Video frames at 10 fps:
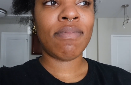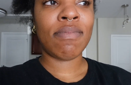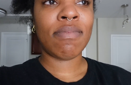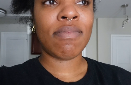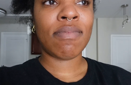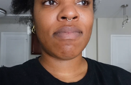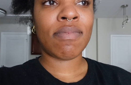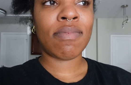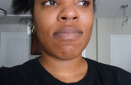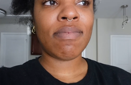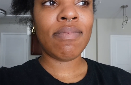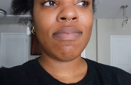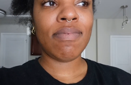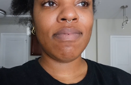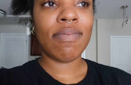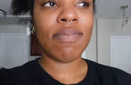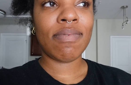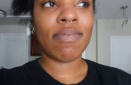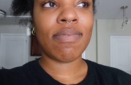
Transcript: No one is speaking in this clip.